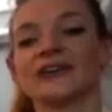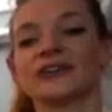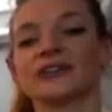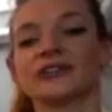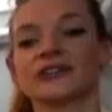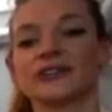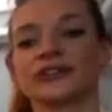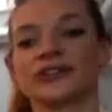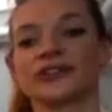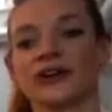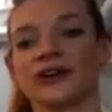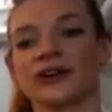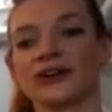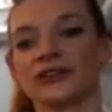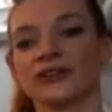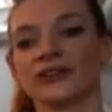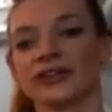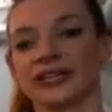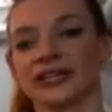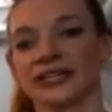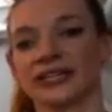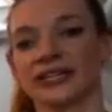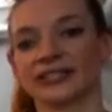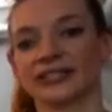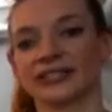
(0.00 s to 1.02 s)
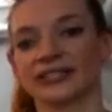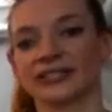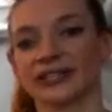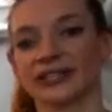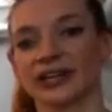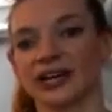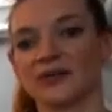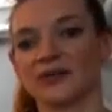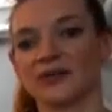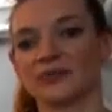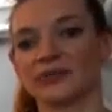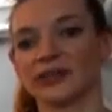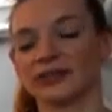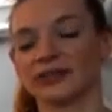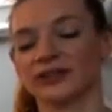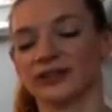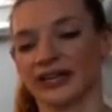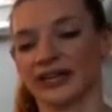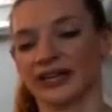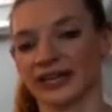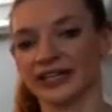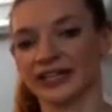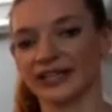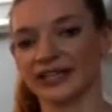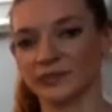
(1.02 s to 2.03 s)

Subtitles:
you curl the hands up the leg.